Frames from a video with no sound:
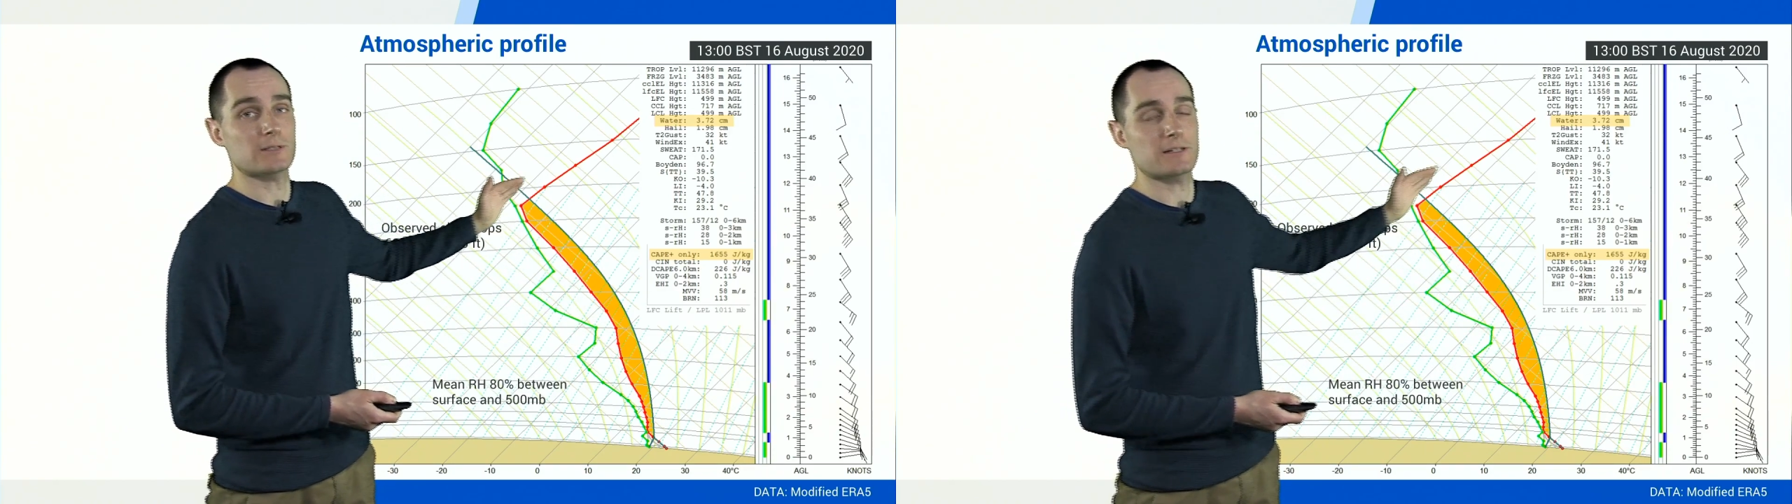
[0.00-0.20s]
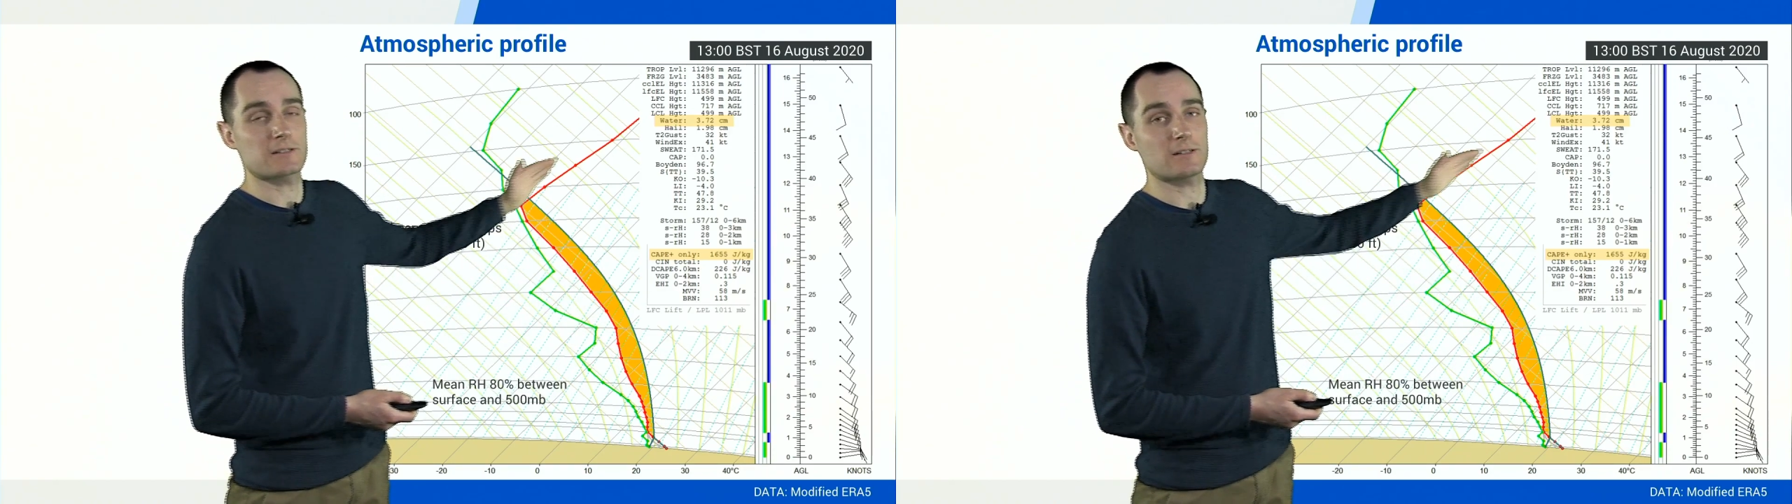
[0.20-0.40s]
and
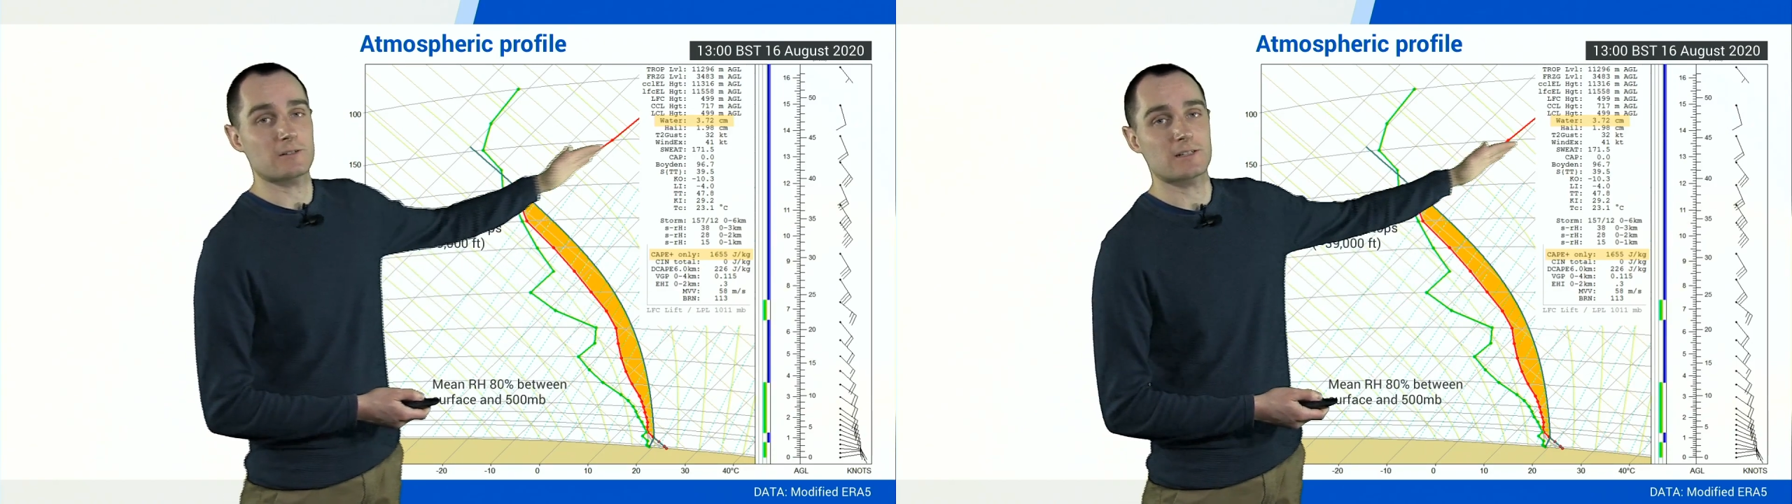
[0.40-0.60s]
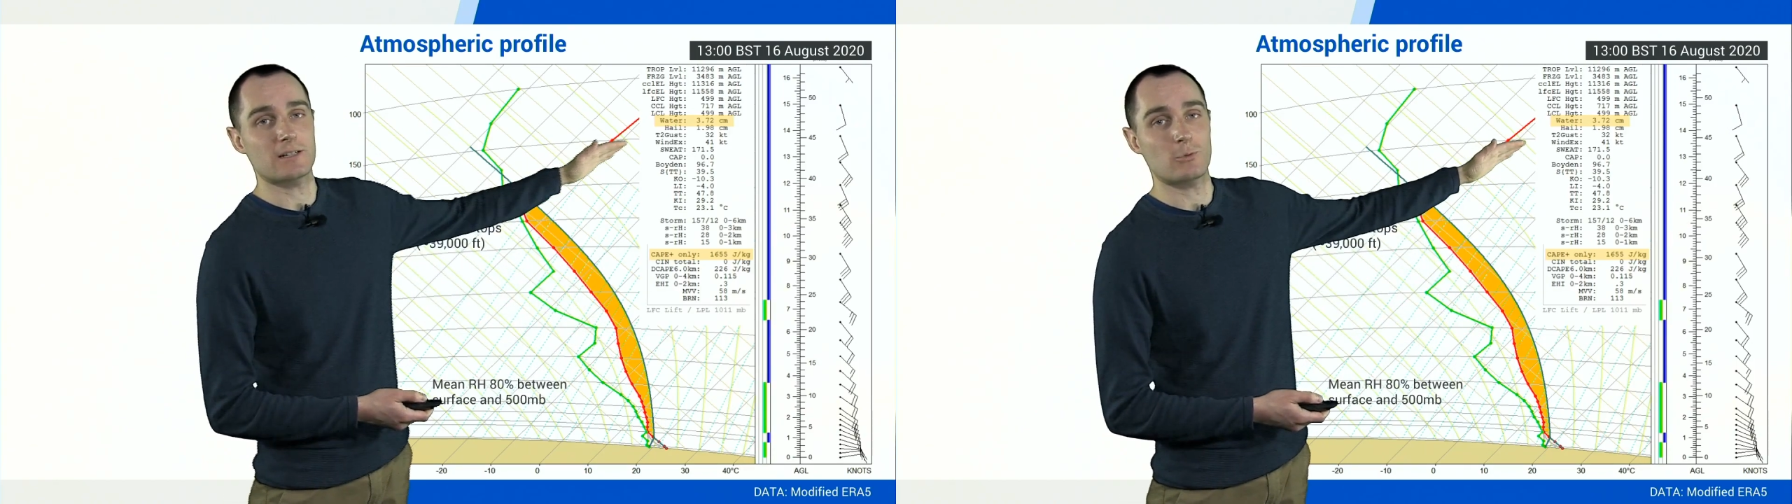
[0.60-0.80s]
then it
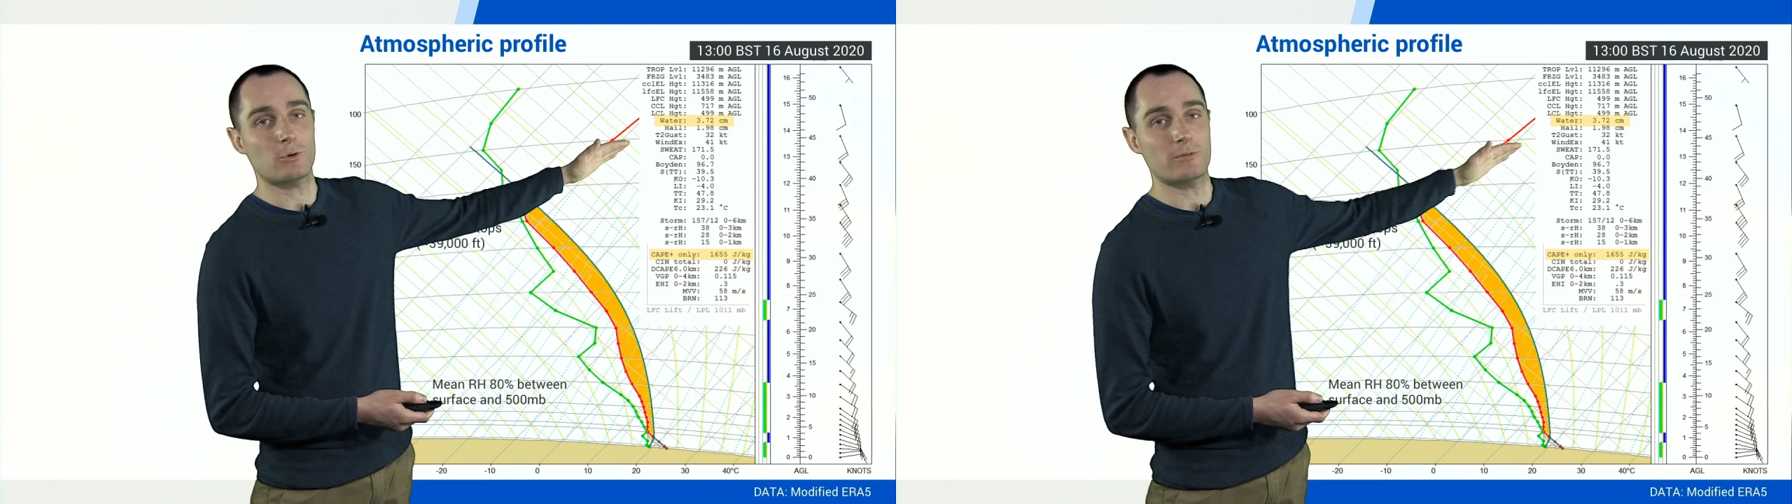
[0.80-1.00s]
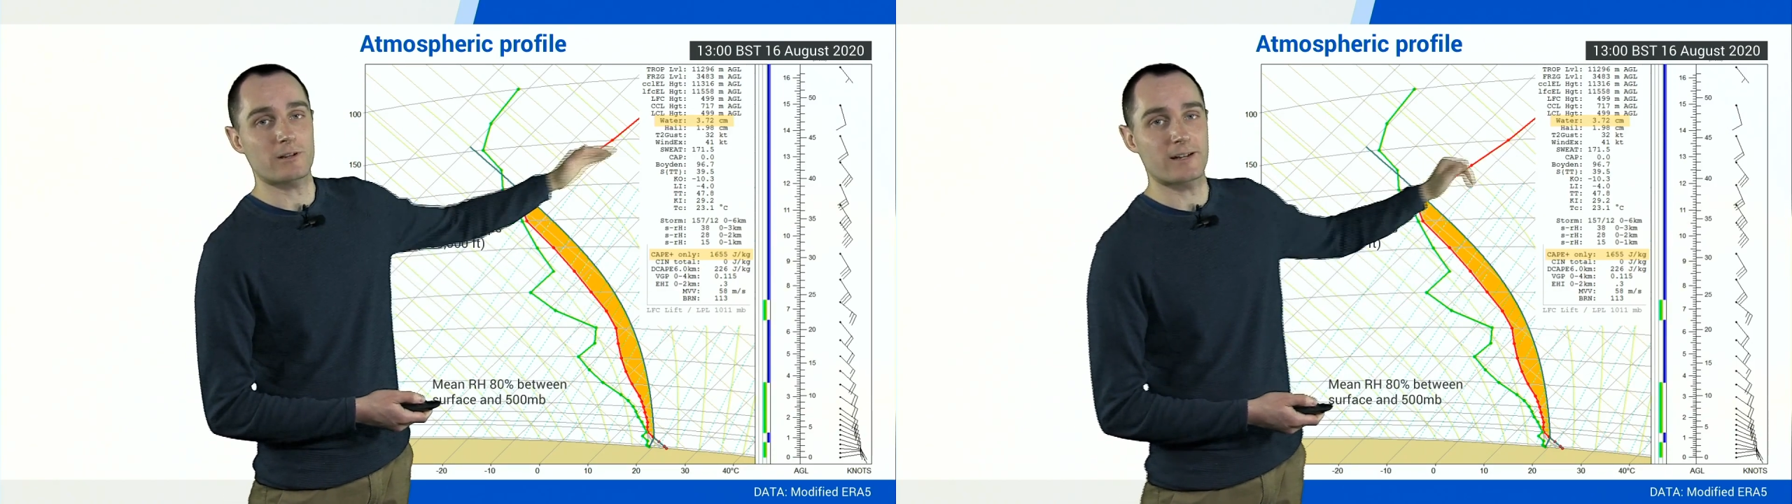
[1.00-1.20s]
starts to get
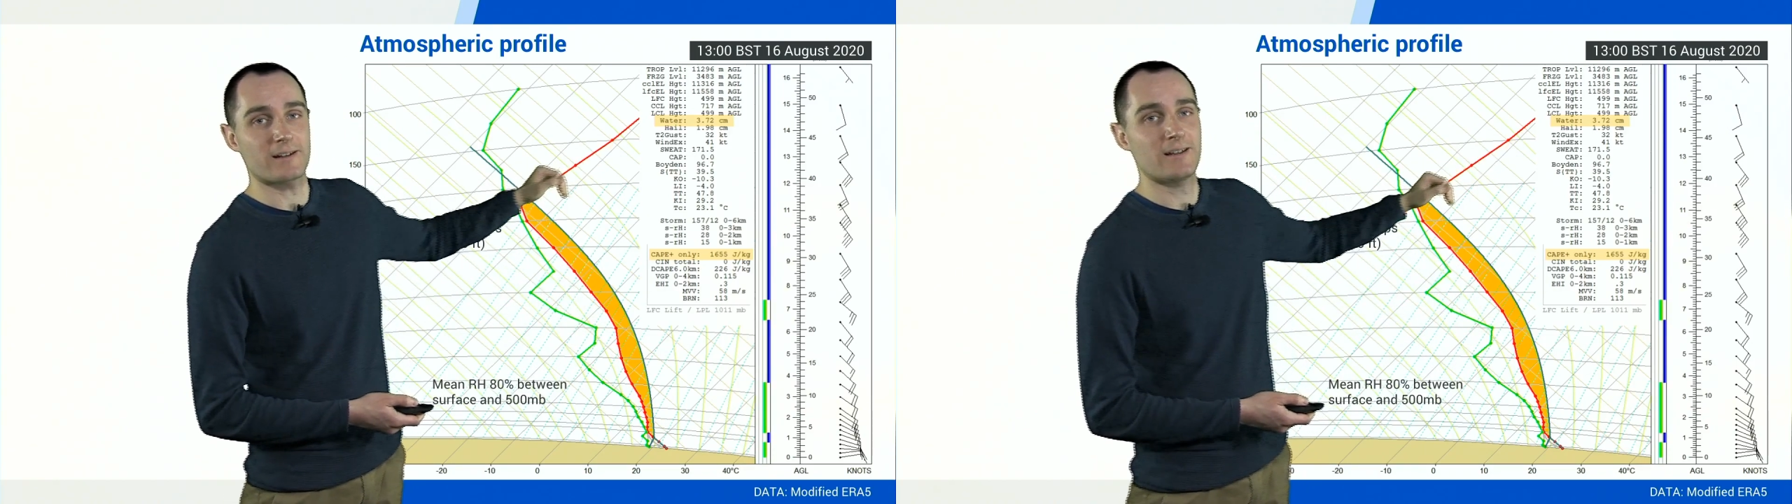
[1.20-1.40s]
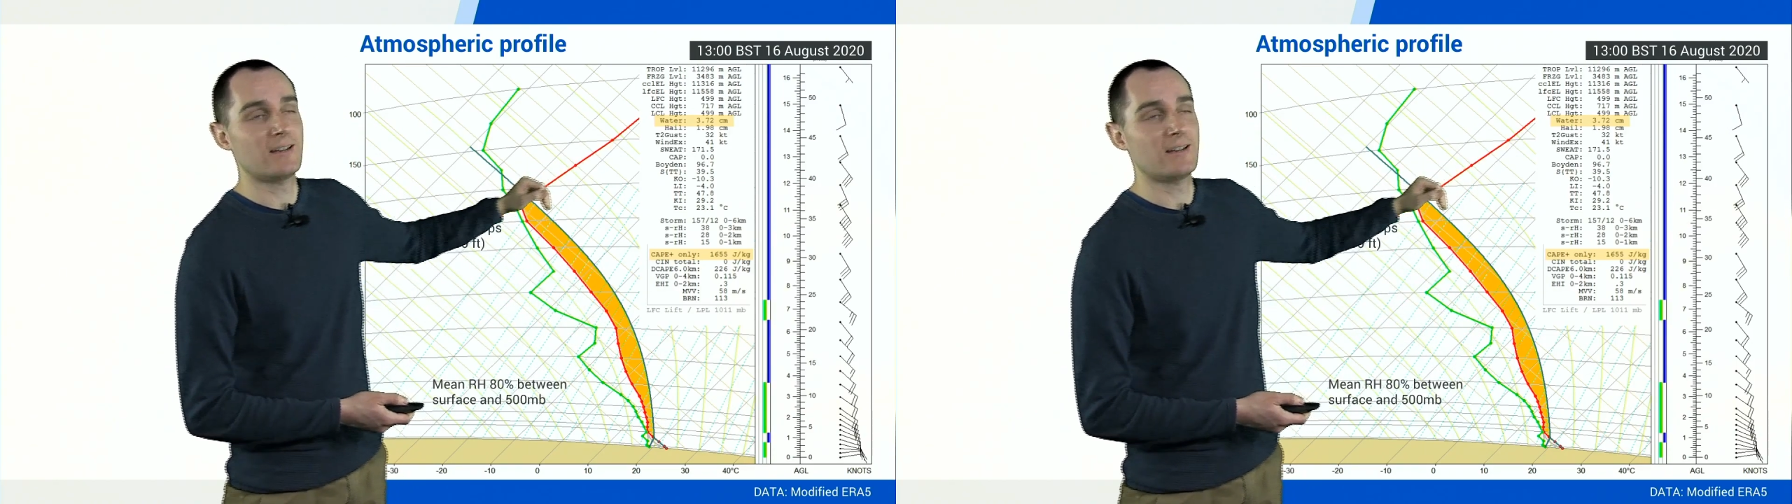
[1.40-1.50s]
warmer again